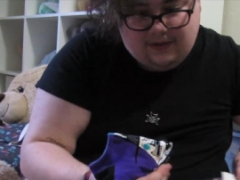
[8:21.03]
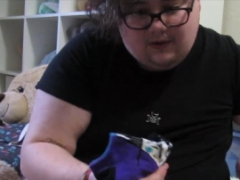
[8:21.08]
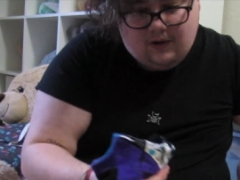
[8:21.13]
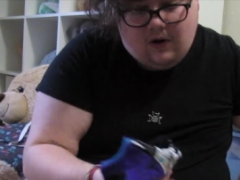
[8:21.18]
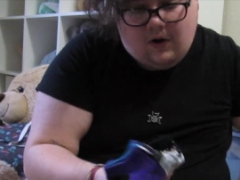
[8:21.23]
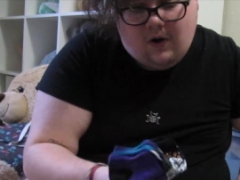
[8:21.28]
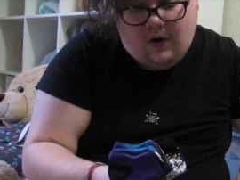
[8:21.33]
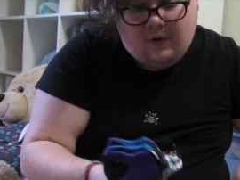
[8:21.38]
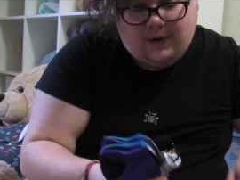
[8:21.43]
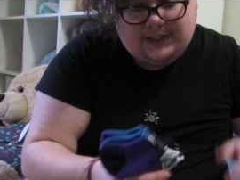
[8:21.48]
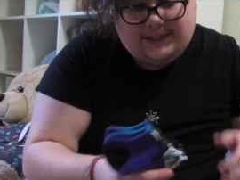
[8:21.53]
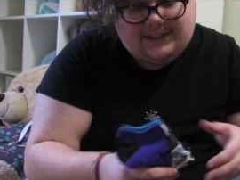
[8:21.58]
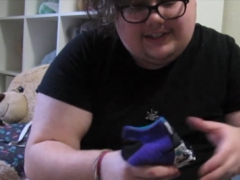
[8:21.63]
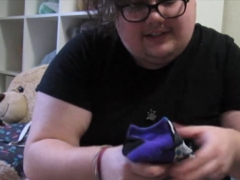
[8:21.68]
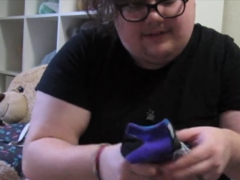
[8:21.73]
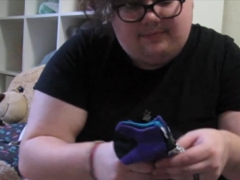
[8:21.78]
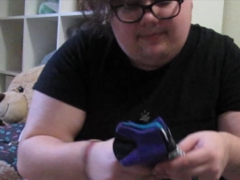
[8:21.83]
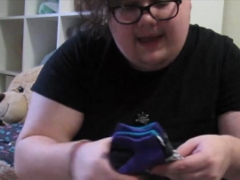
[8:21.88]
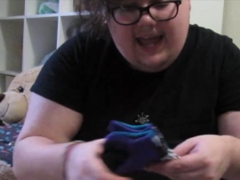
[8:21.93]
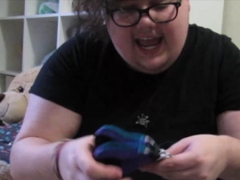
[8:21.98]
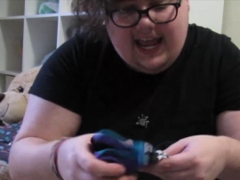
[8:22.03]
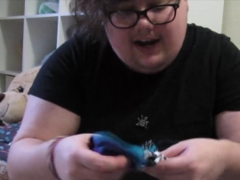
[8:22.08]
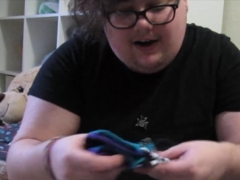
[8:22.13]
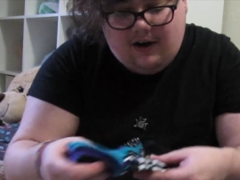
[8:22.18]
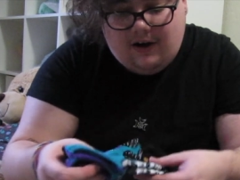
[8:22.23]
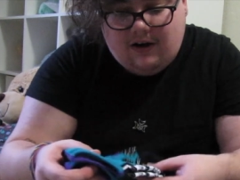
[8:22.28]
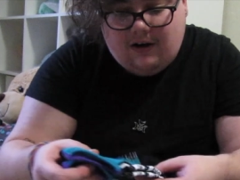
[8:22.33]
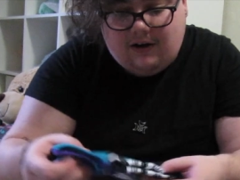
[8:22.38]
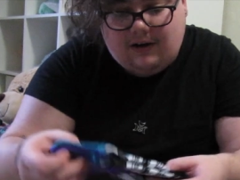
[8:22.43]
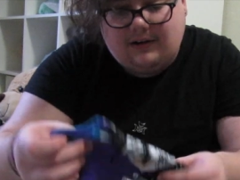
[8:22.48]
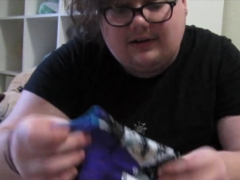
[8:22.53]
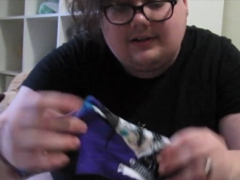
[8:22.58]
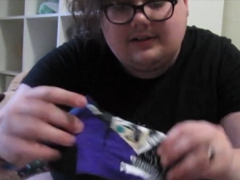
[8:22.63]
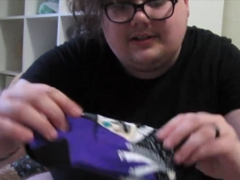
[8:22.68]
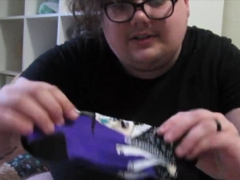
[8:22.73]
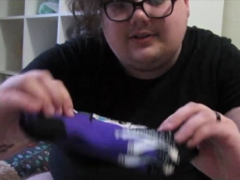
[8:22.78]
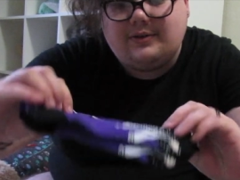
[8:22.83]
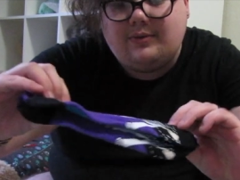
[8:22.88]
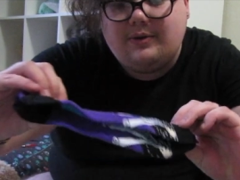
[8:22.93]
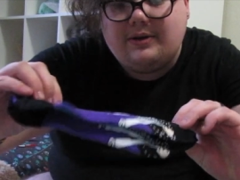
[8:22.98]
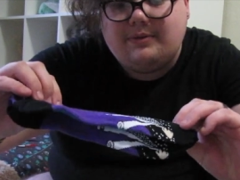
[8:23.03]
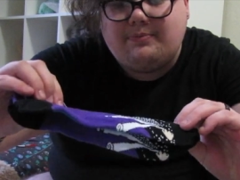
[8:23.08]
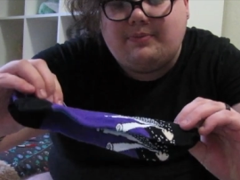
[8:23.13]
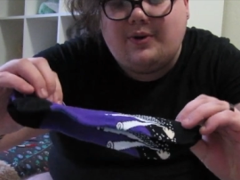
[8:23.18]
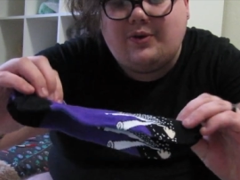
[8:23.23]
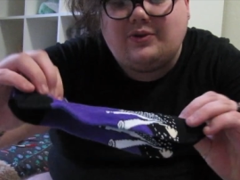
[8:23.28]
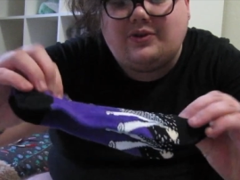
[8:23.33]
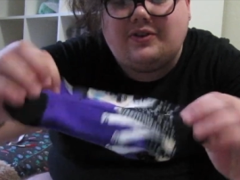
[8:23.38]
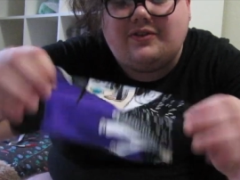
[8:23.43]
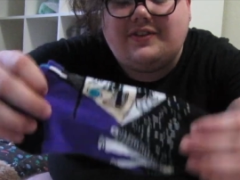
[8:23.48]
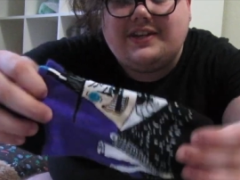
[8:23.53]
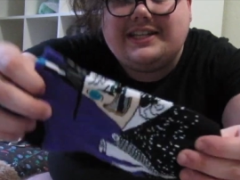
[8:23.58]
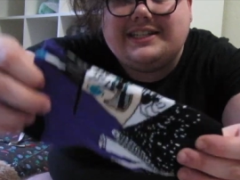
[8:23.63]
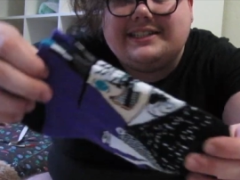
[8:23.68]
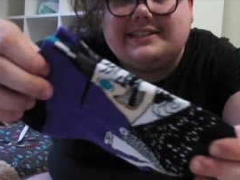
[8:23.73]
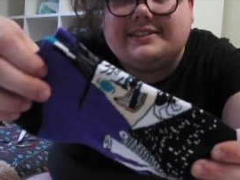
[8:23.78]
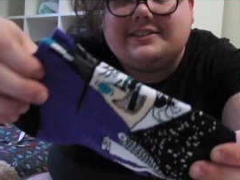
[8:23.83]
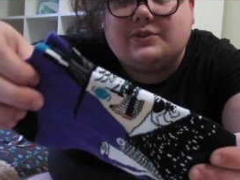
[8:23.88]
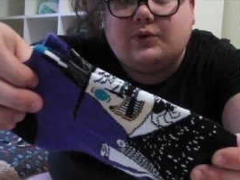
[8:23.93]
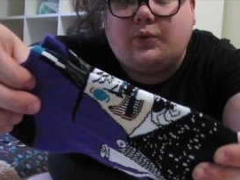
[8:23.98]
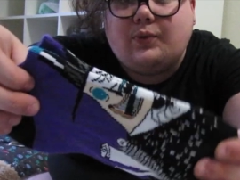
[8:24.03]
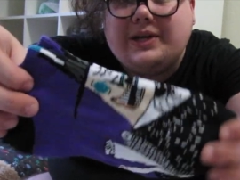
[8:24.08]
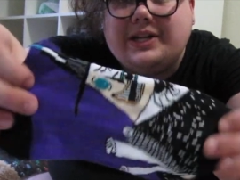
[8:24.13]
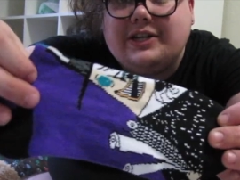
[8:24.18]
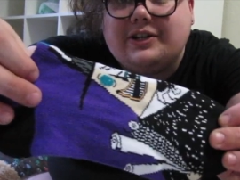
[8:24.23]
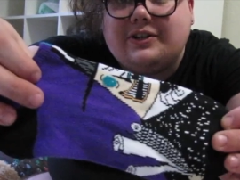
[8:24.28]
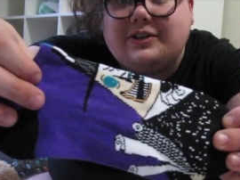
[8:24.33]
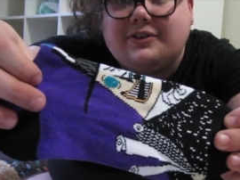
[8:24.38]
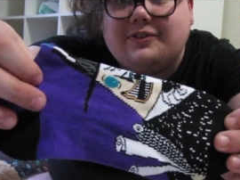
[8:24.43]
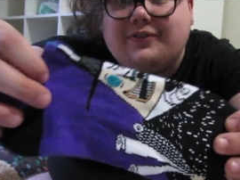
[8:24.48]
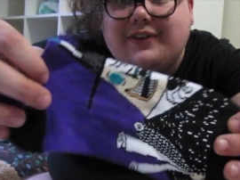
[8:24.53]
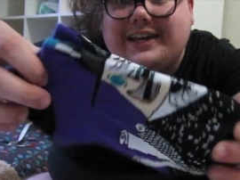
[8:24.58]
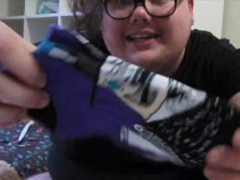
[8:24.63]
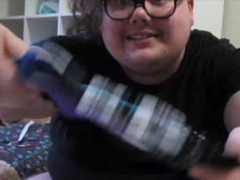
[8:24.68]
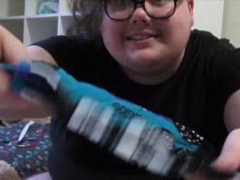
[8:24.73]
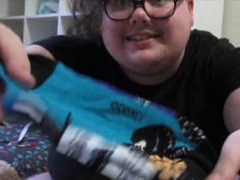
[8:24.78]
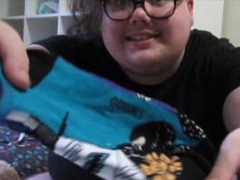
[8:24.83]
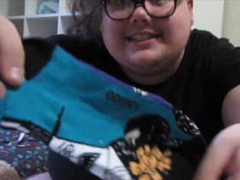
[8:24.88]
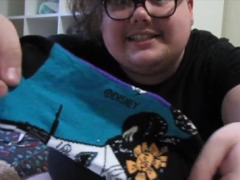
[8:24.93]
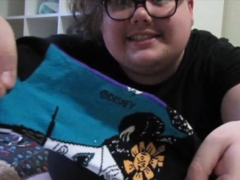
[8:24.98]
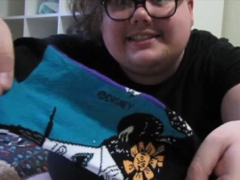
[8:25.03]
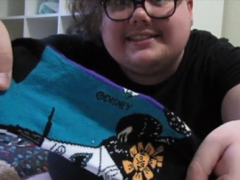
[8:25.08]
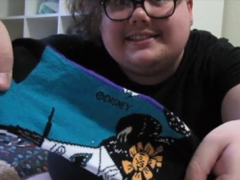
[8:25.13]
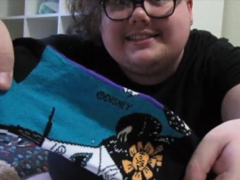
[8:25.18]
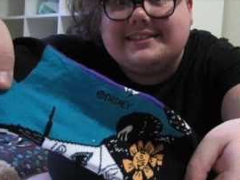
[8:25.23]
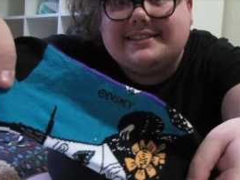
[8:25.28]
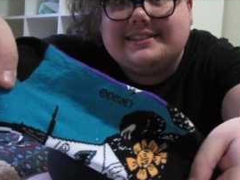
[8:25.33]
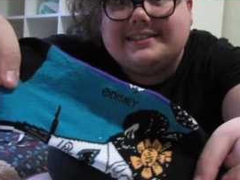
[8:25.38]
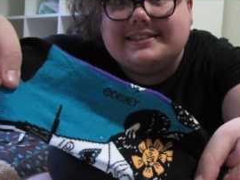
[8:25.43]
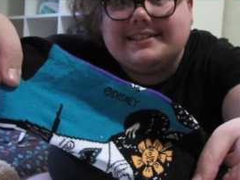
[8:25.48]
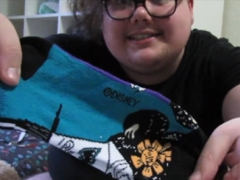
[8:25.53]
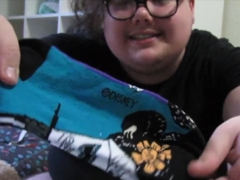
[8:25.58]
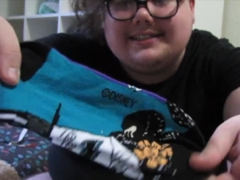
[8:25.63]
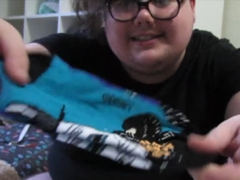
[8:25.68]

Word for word: Oh, it's the mayor with both of his weird faces.